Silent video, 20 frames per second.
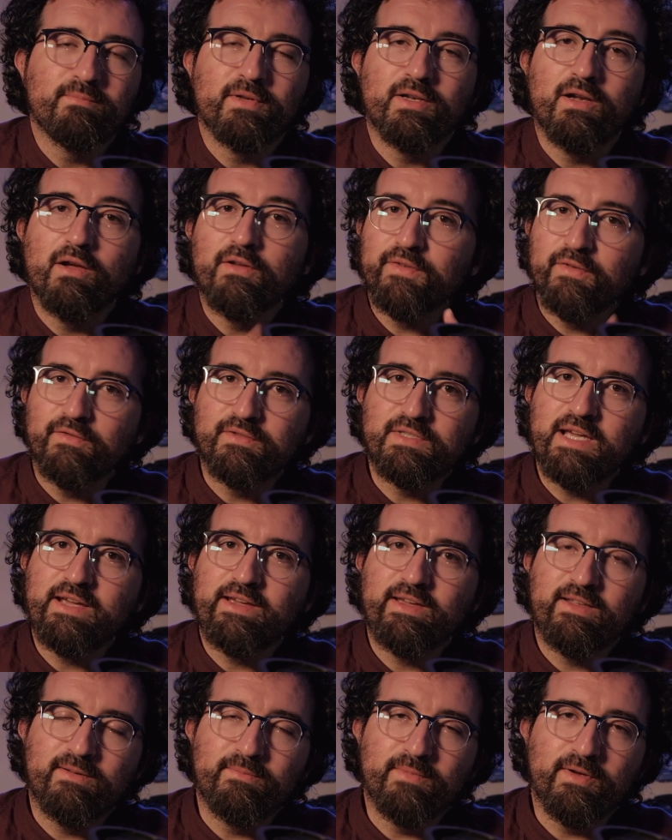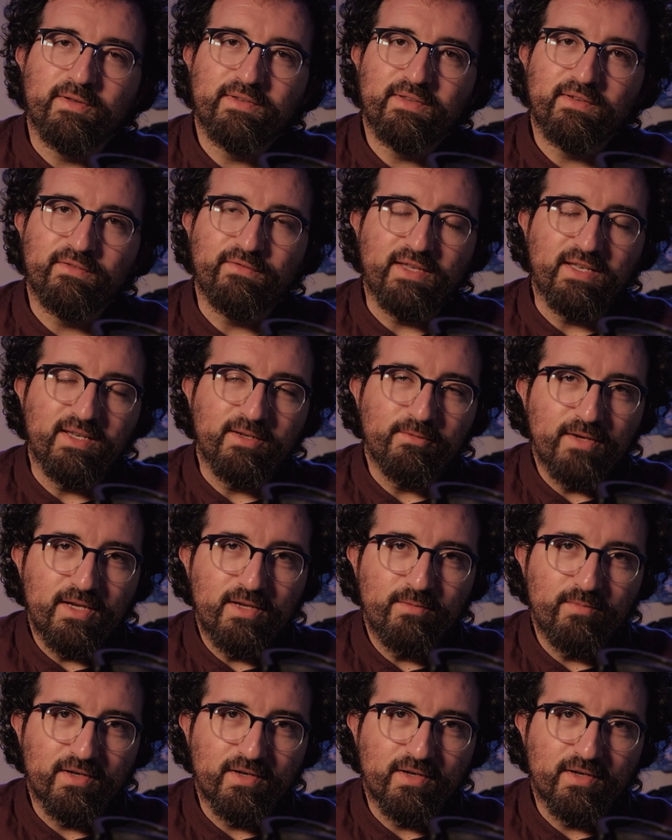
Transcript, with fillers: but also check out Emulsive anyway,